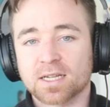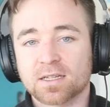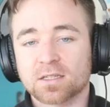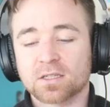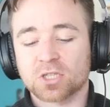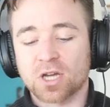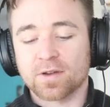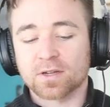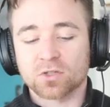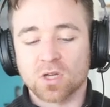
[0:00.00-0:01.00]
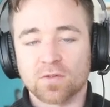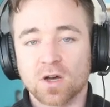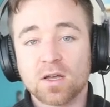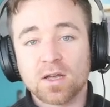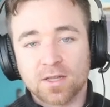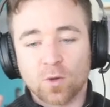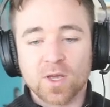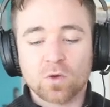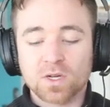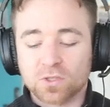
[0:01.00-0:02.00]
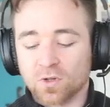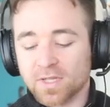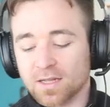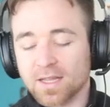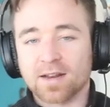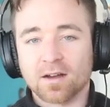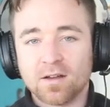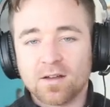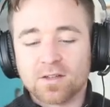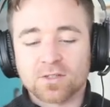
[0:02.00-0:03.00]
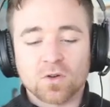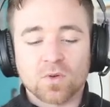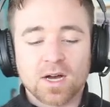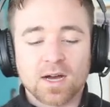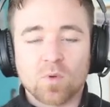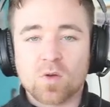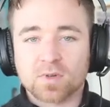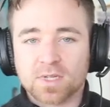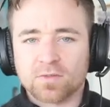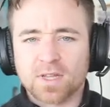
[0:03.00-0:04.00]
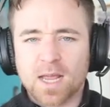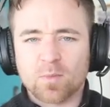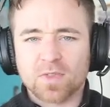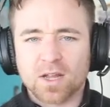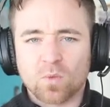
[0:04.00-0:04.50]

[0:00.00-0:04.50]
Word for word: ticket sharing server. There will be a question on that later, so I won't give the name of that